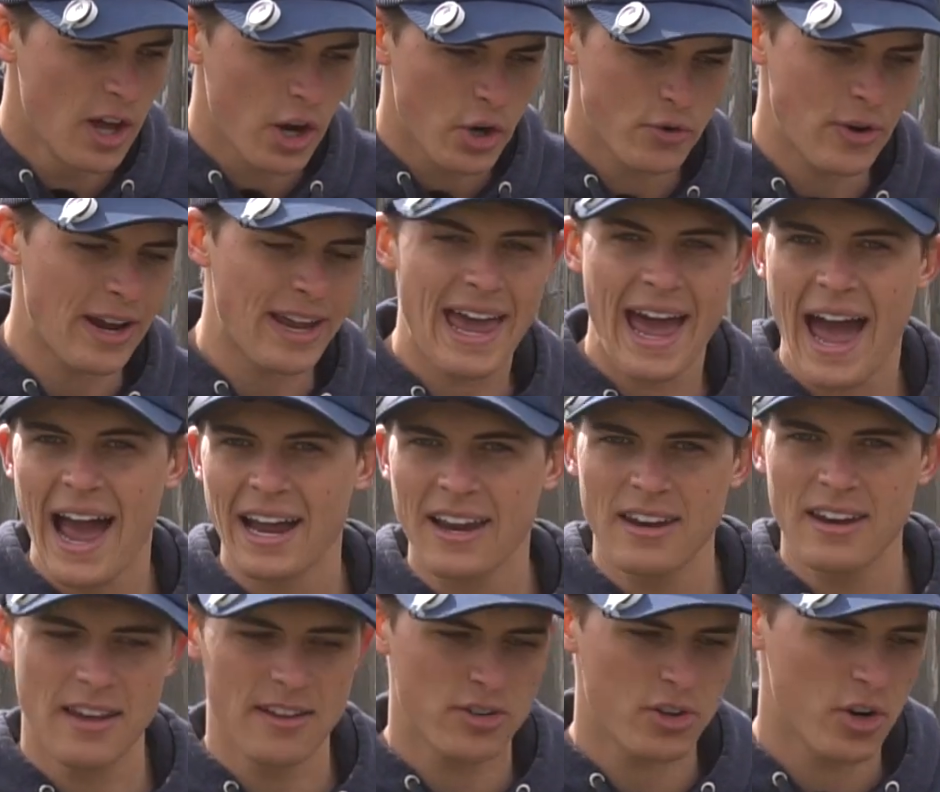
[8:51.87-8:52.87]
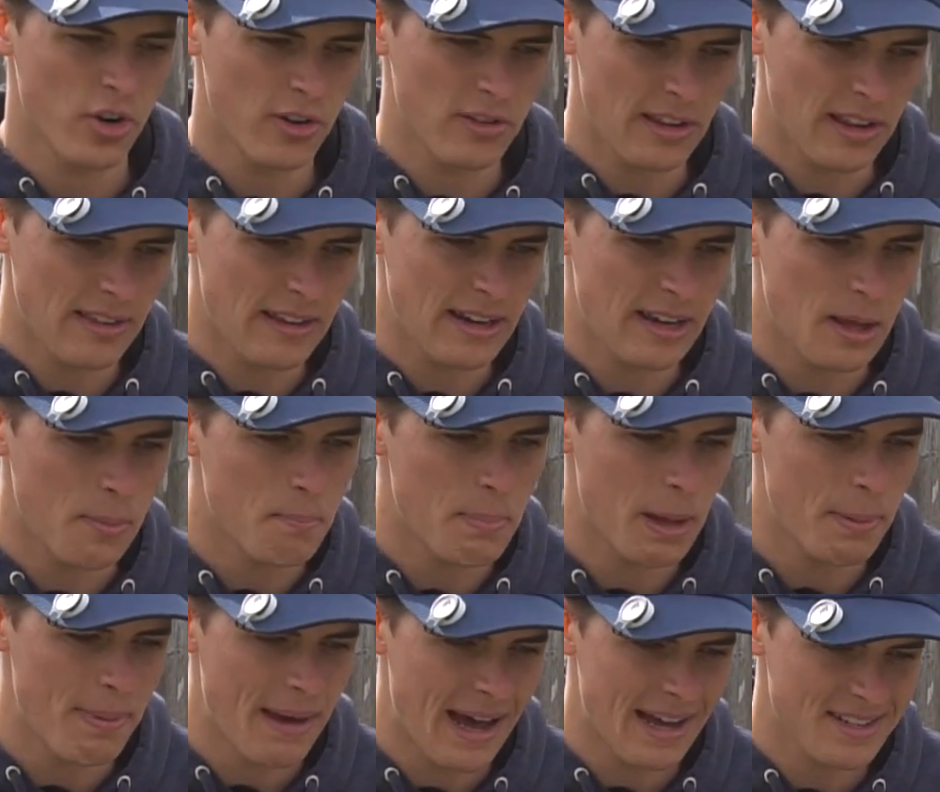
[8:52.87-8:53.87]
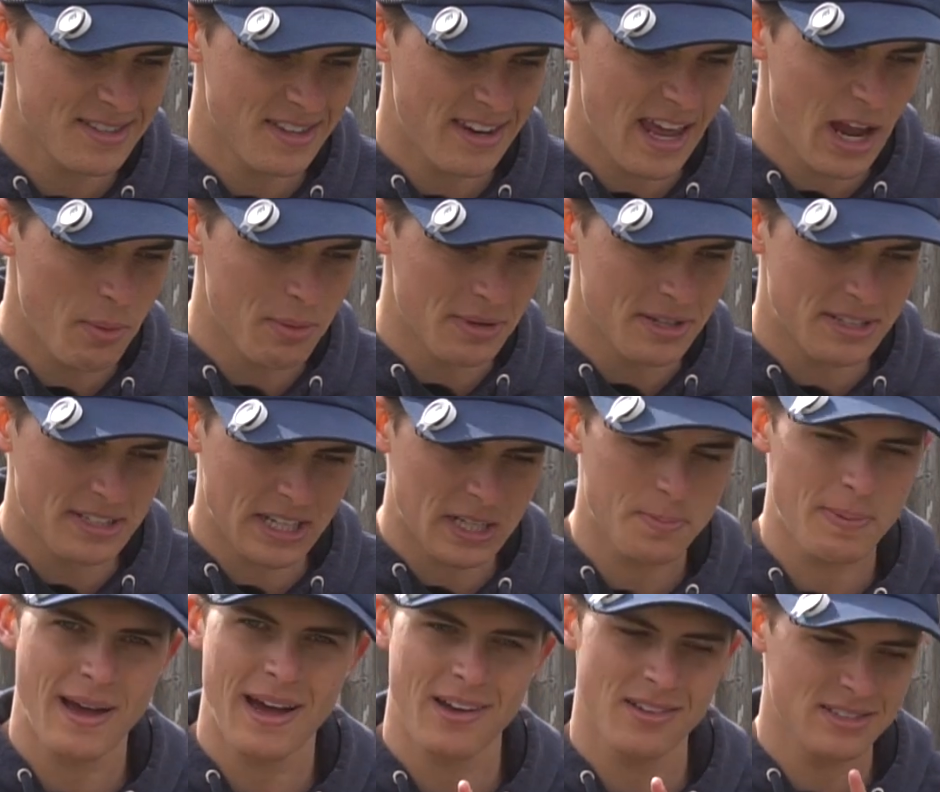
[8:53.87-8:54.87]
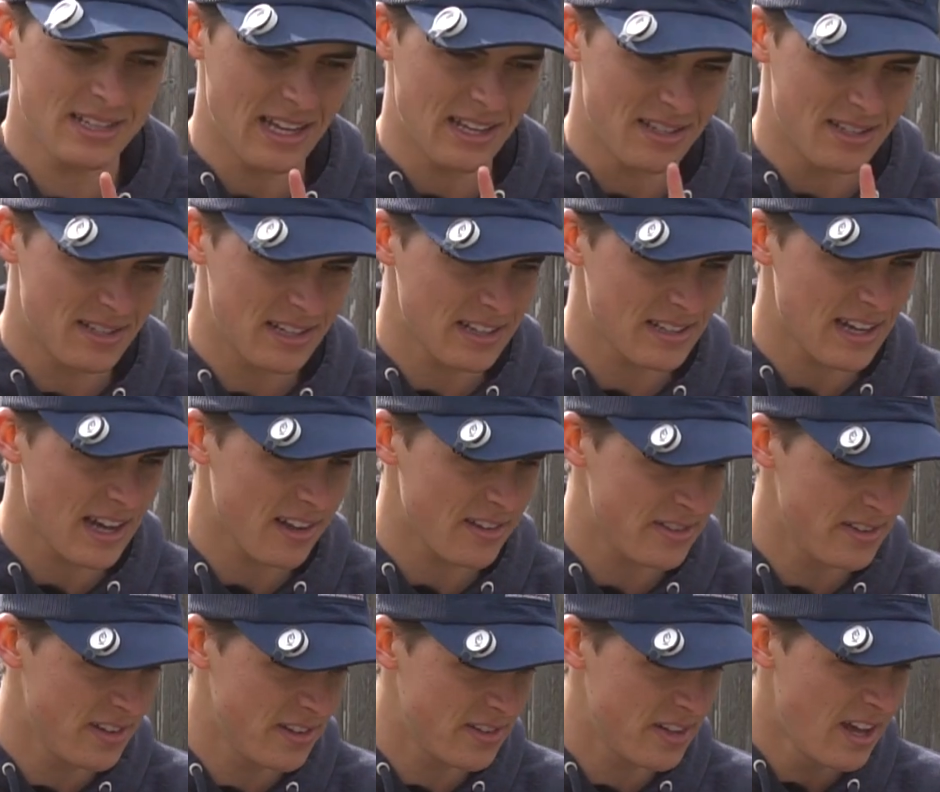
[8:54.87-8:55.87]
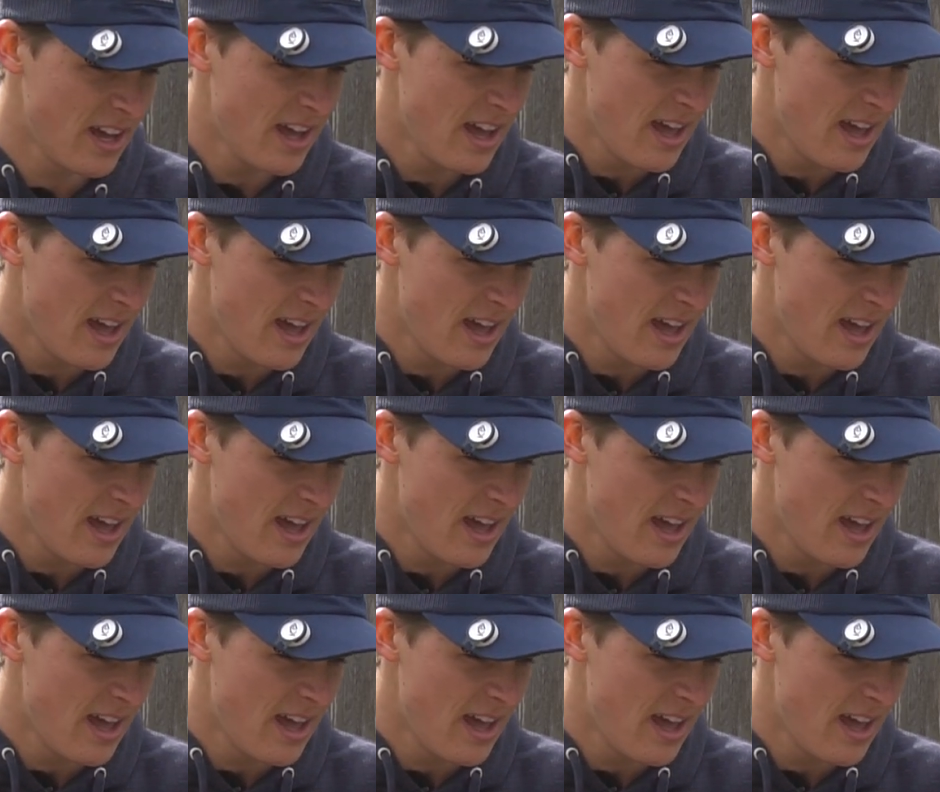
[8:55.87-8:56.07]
Greg Hackney is currently leading Big Bass of the Day with 6 pounds and 6 ounces.